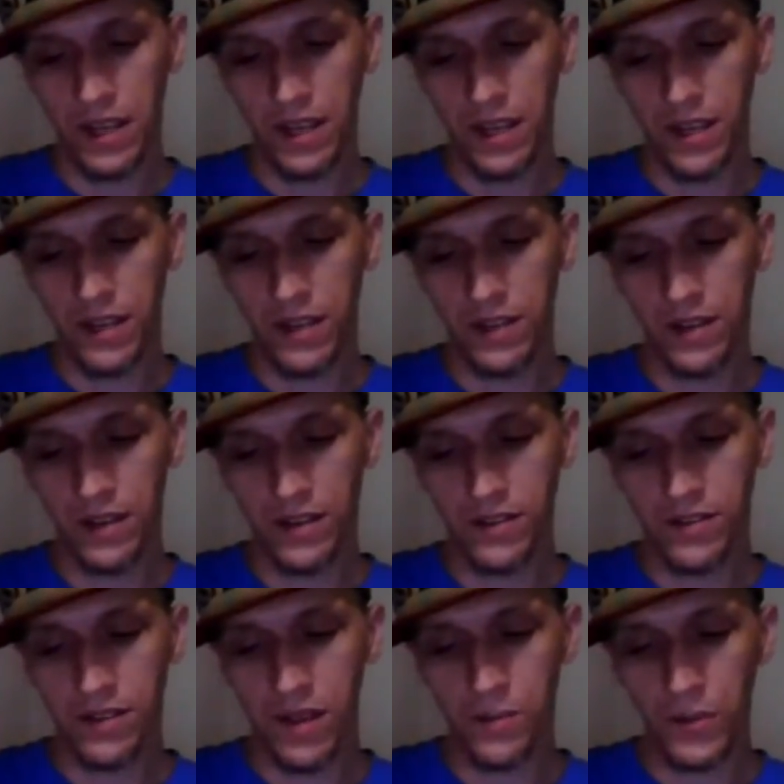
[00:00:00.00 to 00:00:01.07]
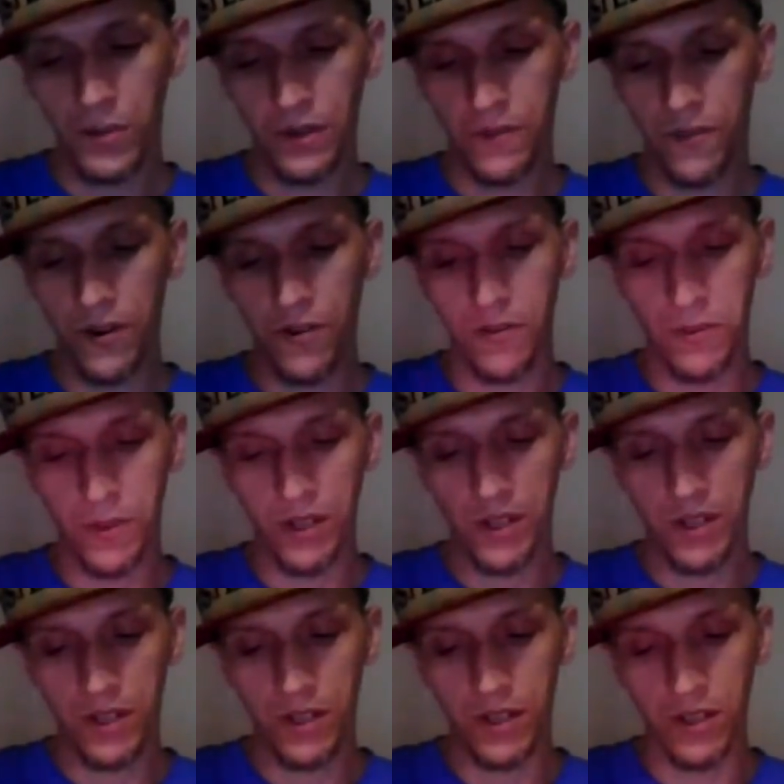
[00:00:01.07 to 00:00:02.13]
and say a prayer for
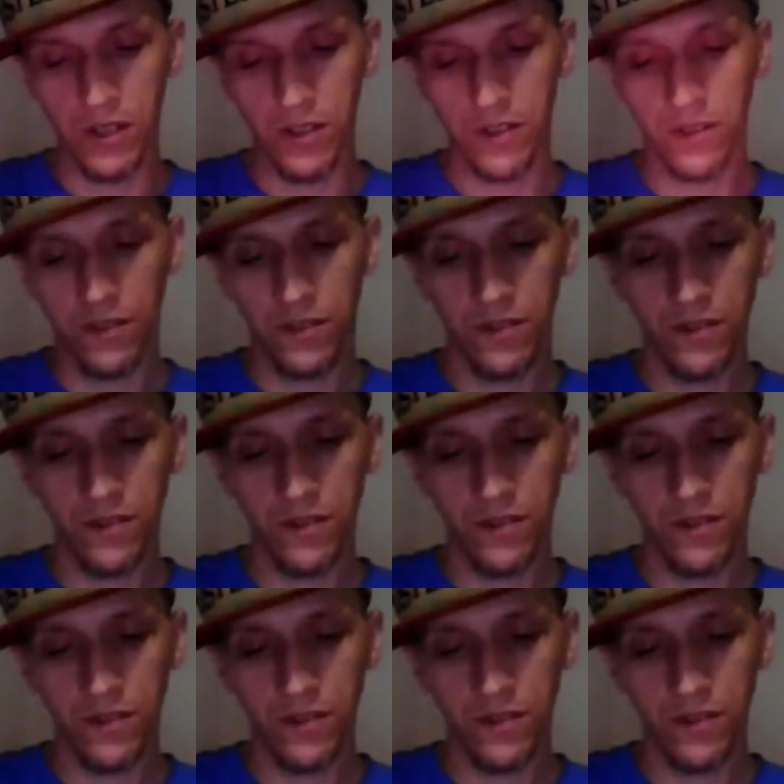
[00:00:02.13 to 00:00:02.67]
everybody in here.